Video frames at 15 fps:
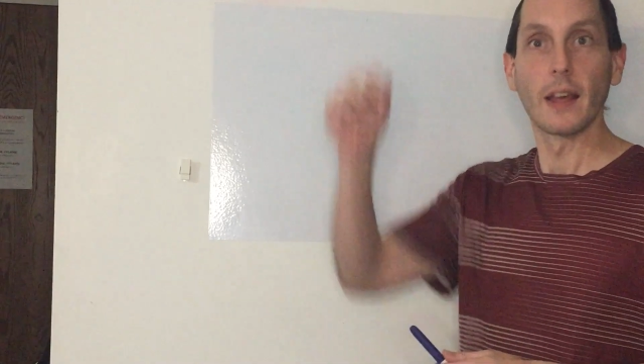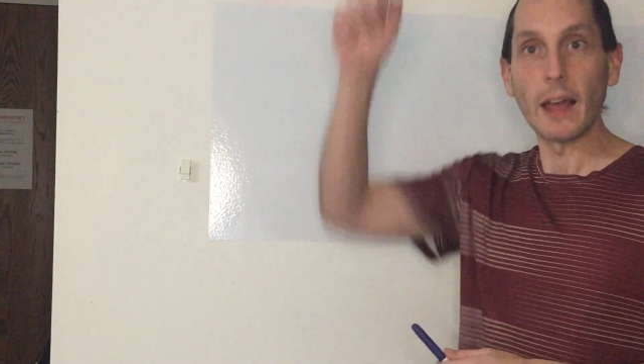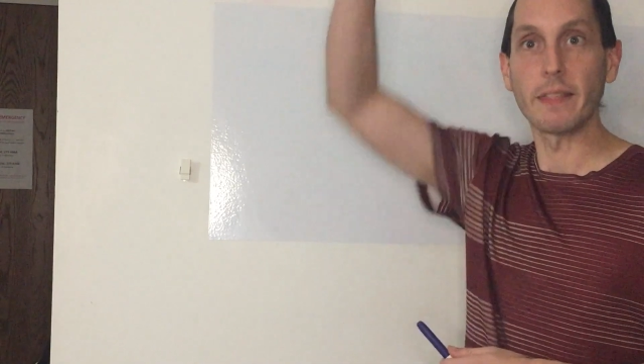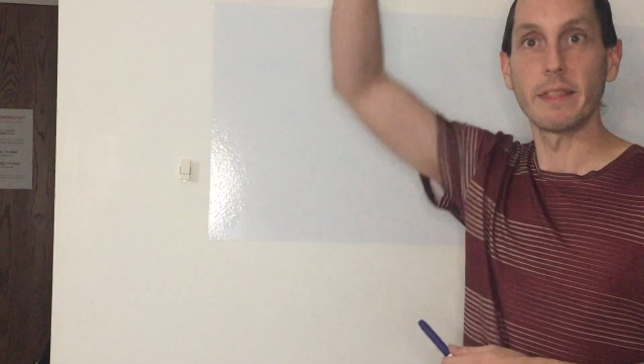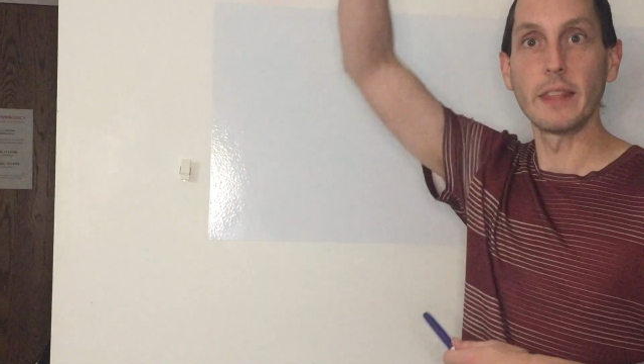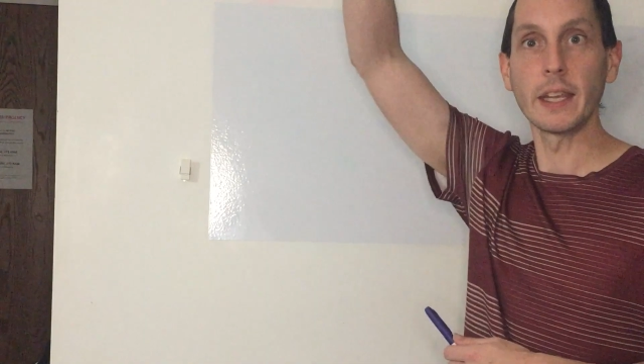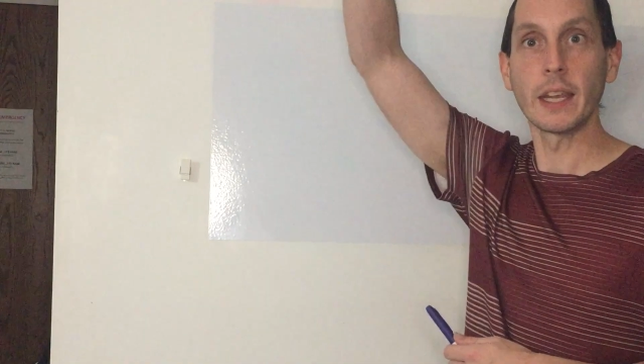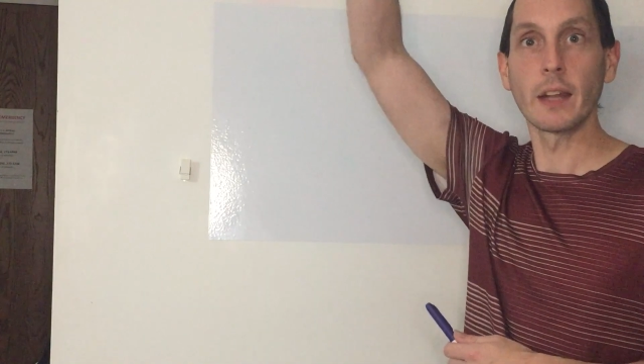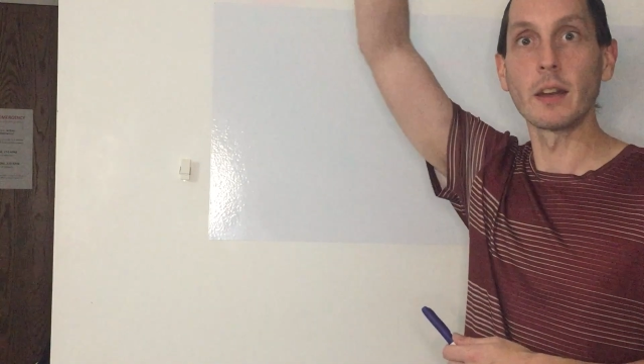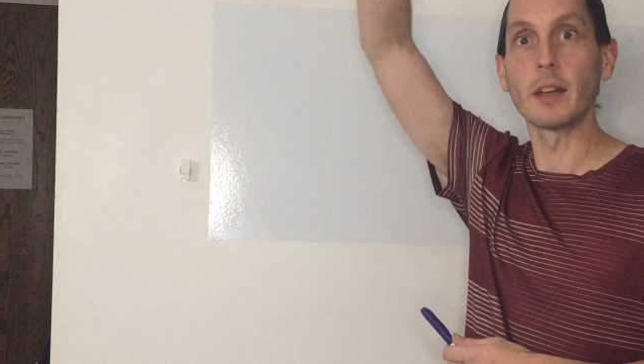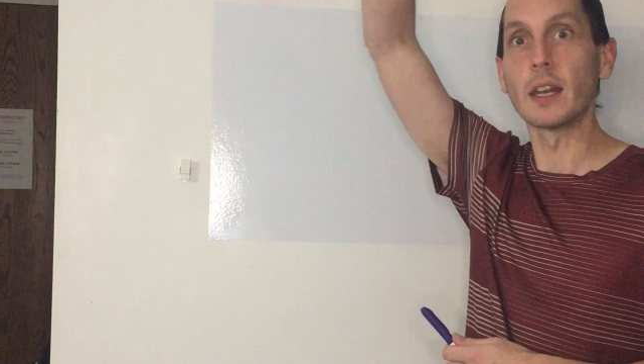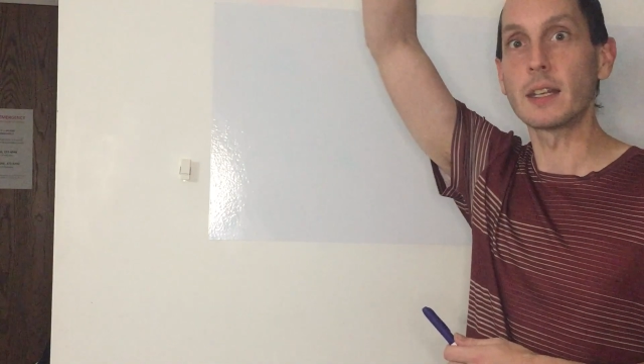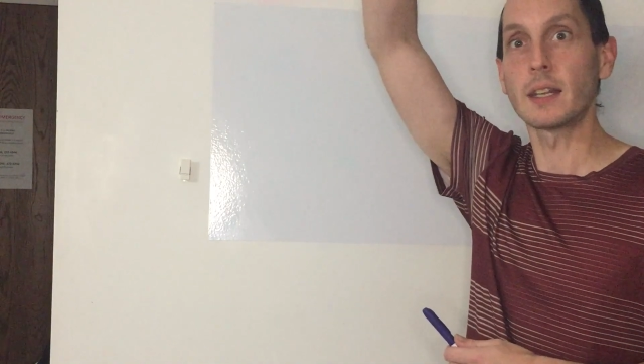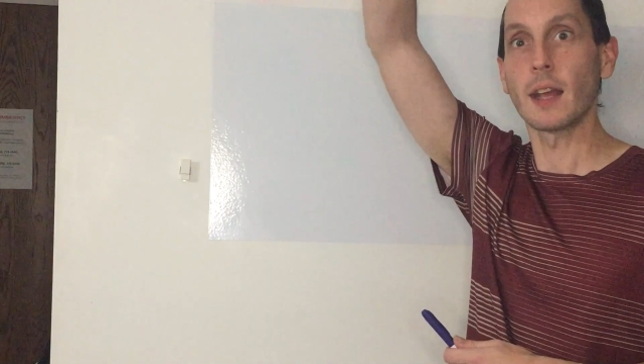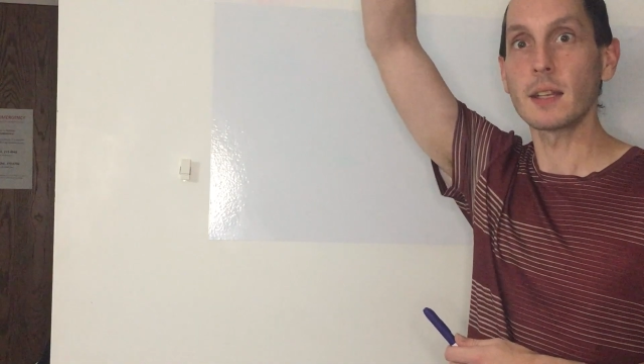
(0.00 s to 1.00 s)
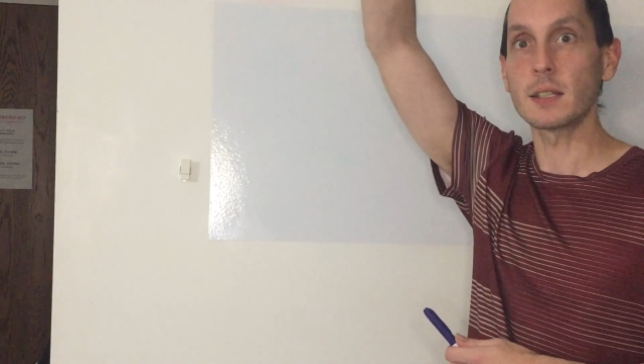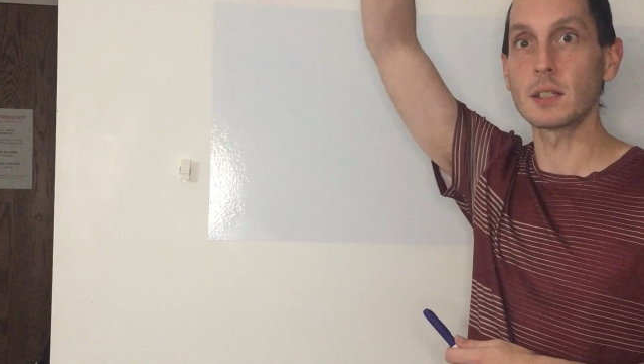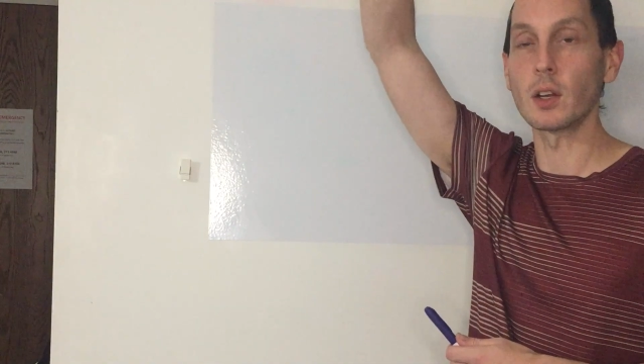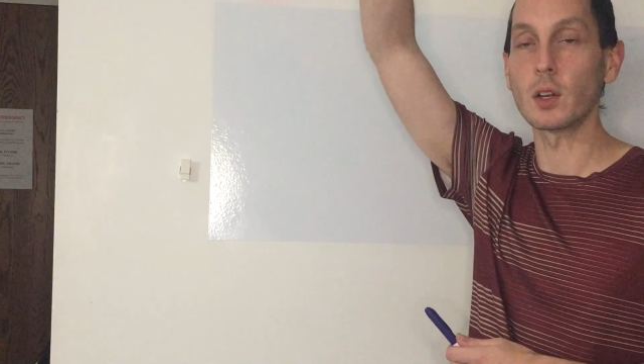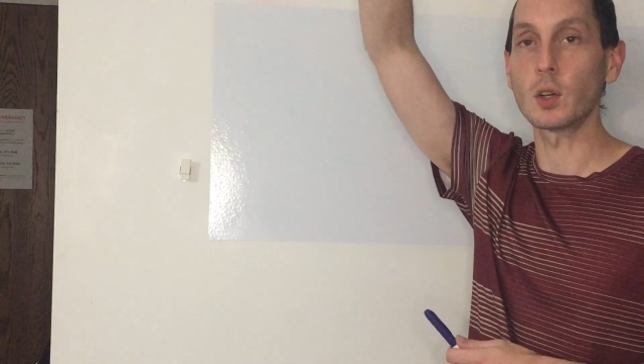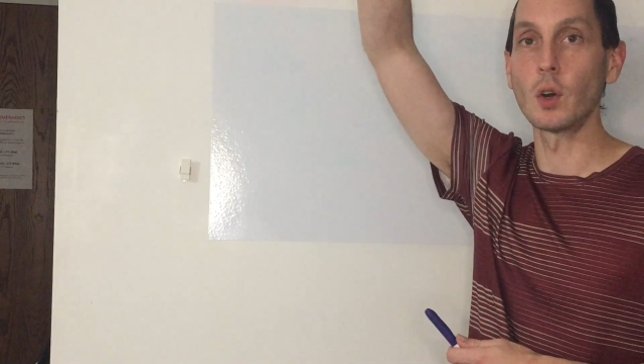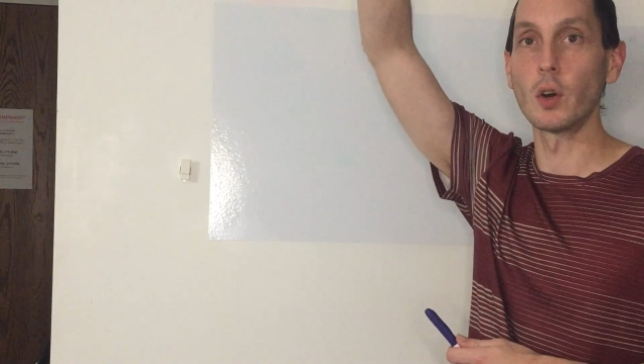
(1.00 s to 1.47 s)
at the end of the
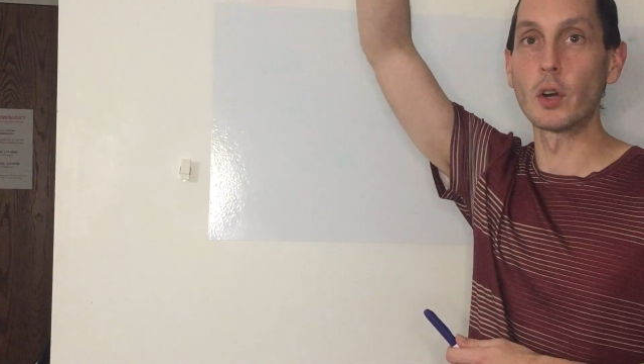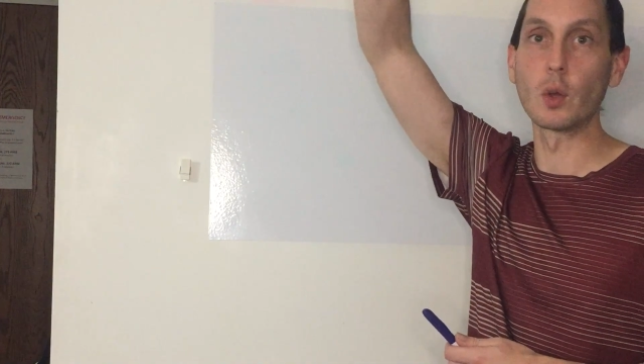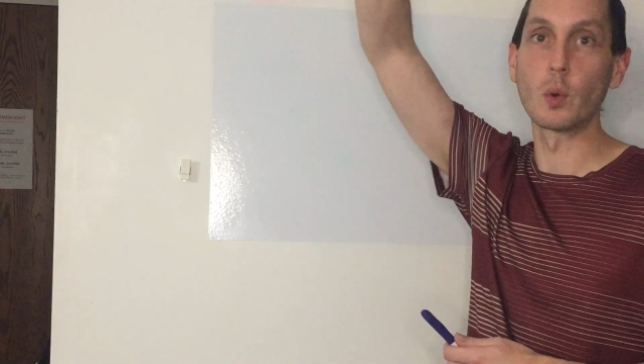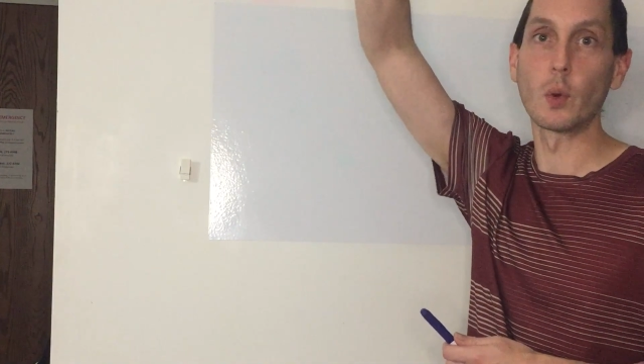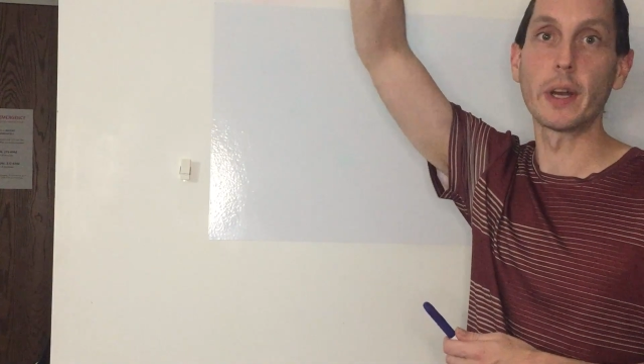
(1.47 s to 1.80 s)
Tesla coil,